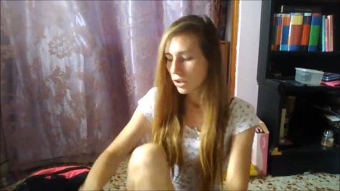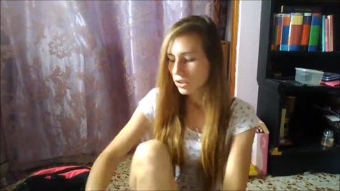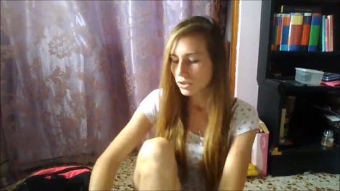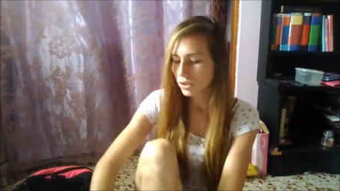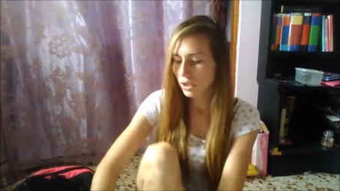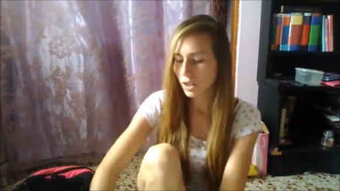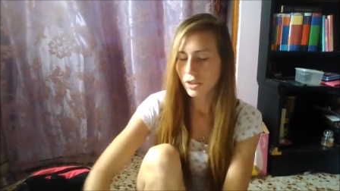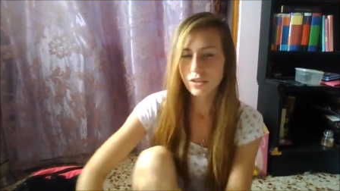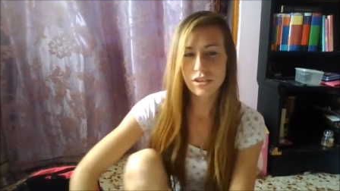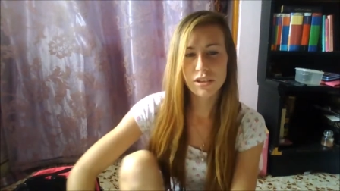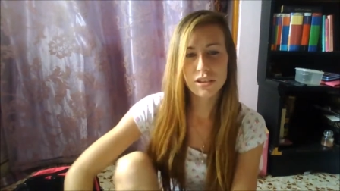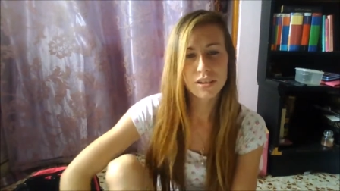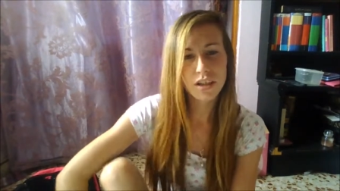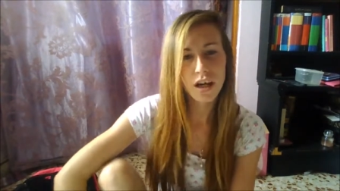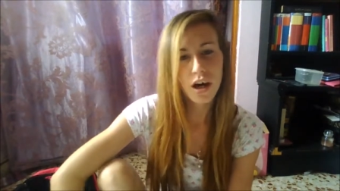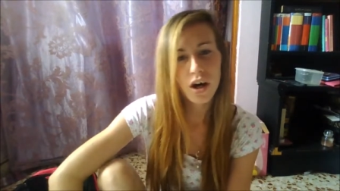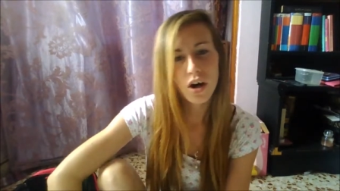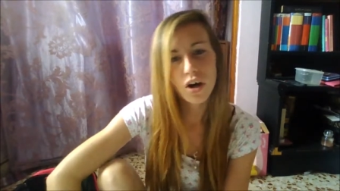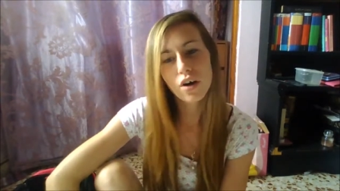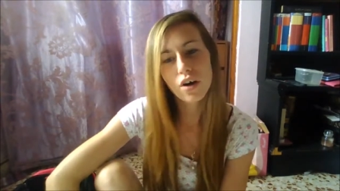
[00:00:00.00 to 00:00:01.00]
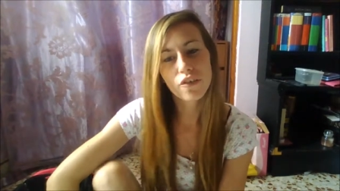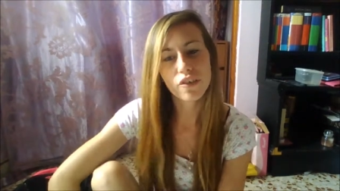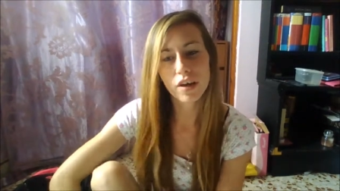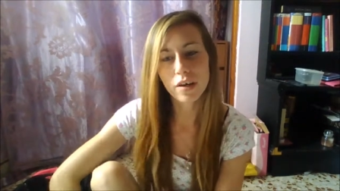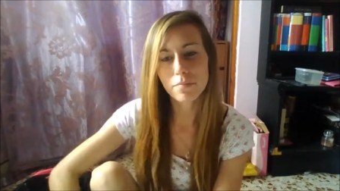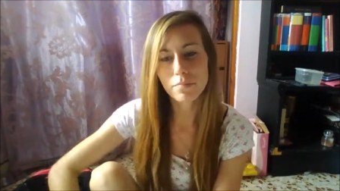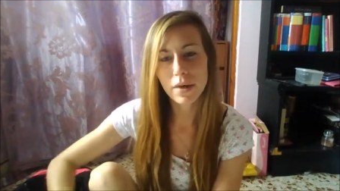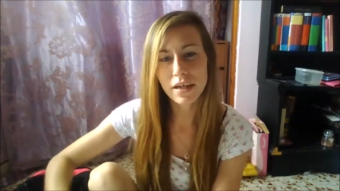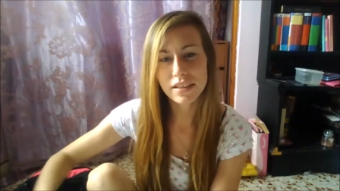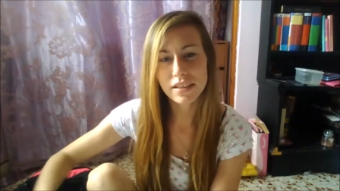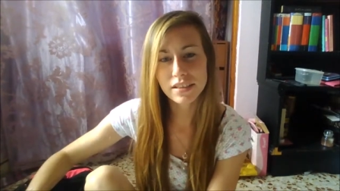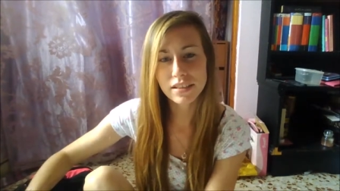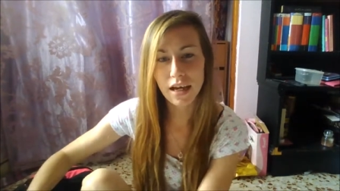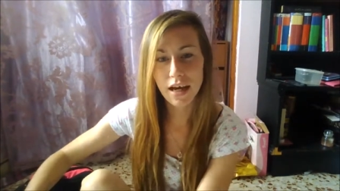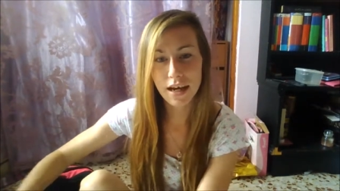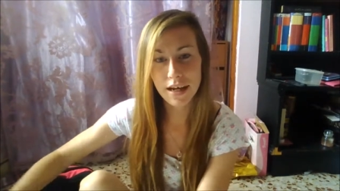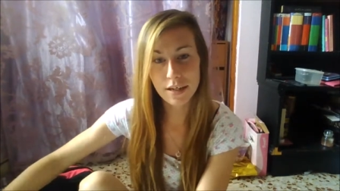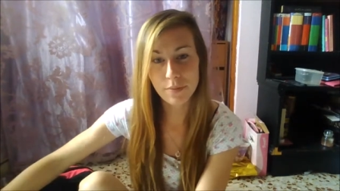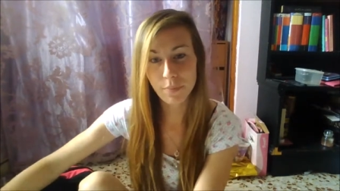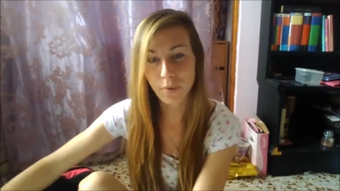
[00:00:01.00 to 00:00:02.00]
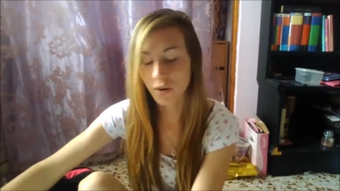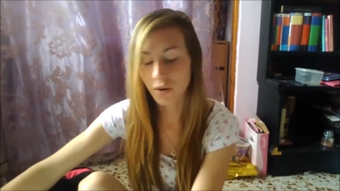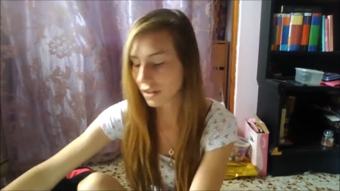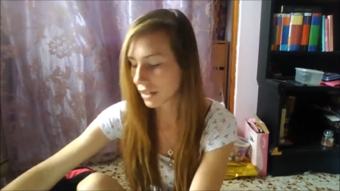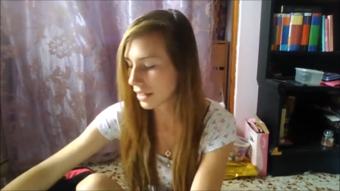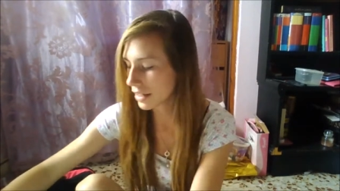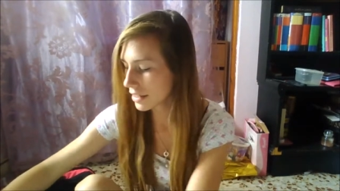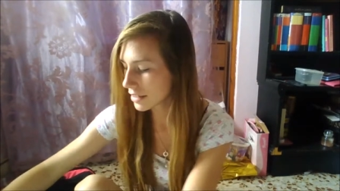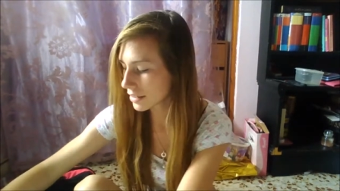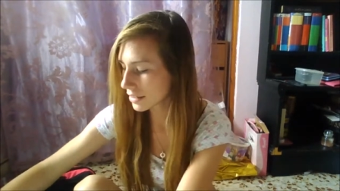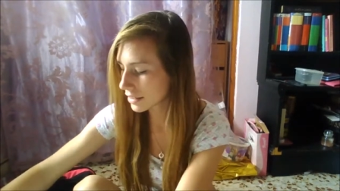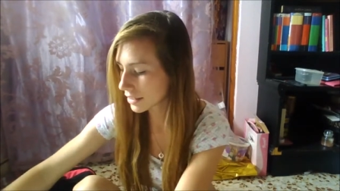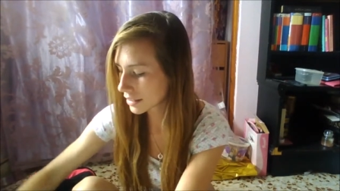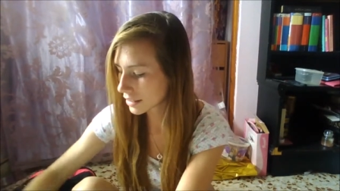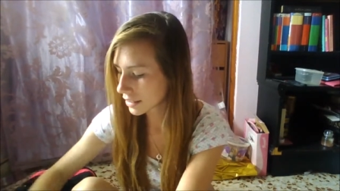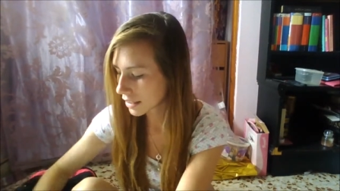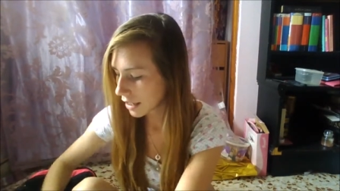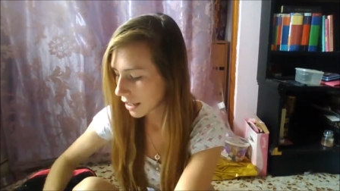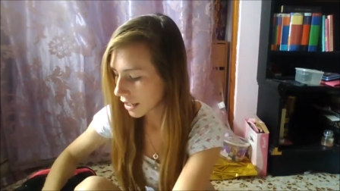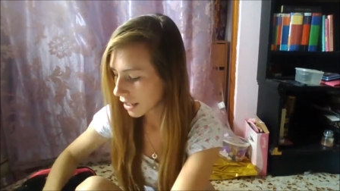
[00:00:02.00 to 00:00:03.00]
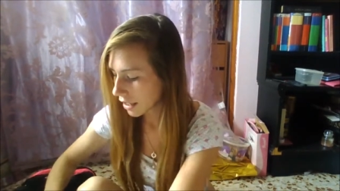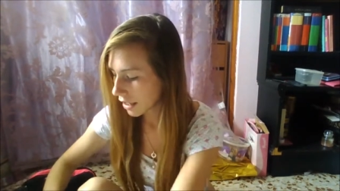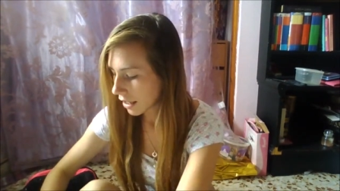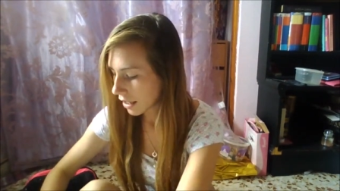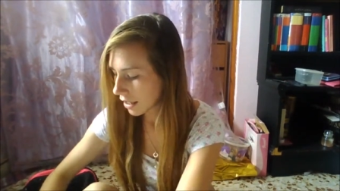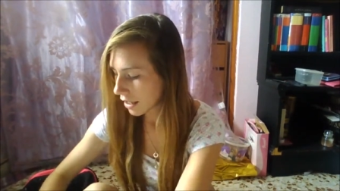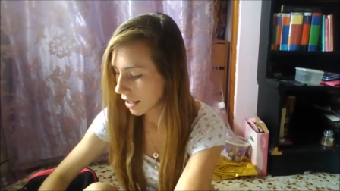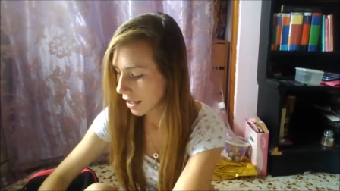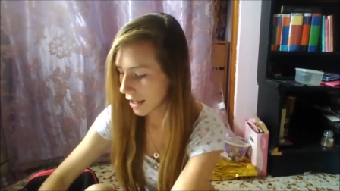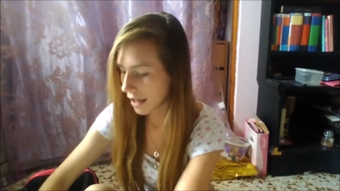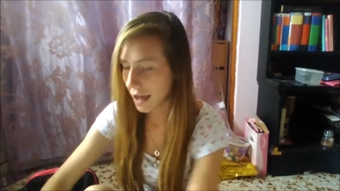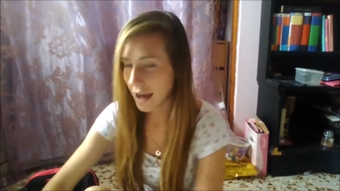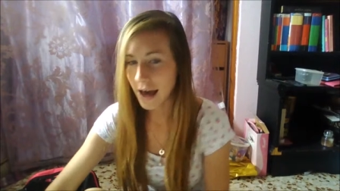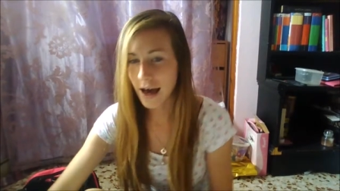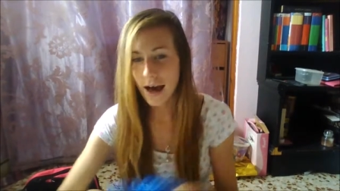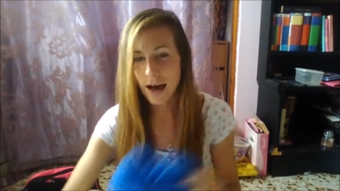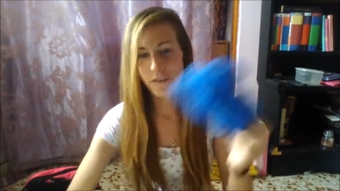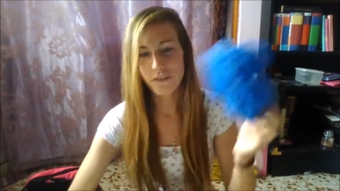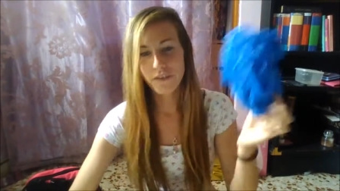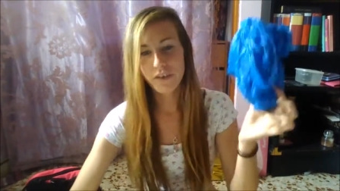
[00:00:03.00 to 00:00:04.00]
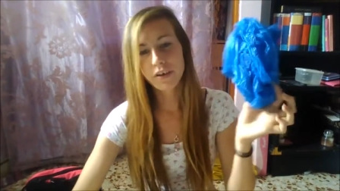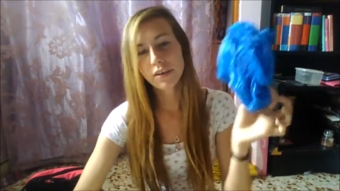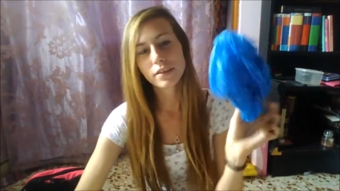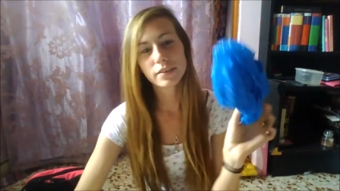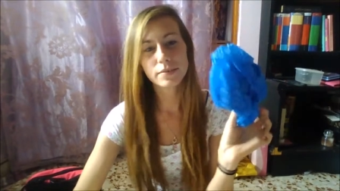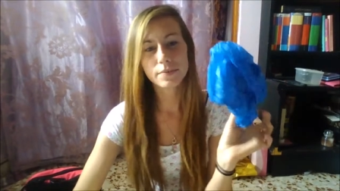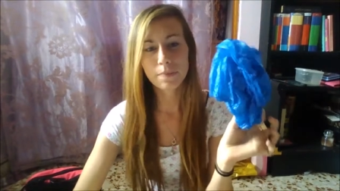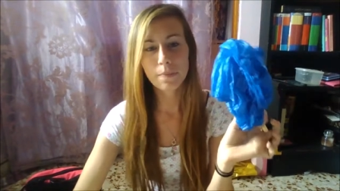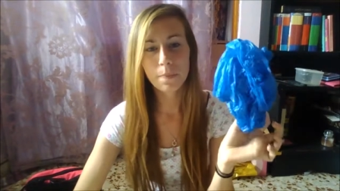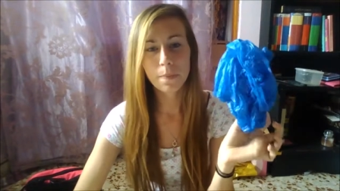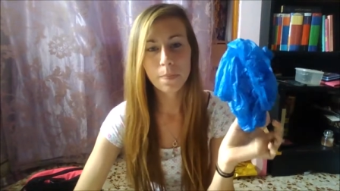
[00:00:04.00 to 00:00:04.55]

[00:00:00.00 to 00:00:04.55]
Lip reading: So to start off, in my side pockets, I have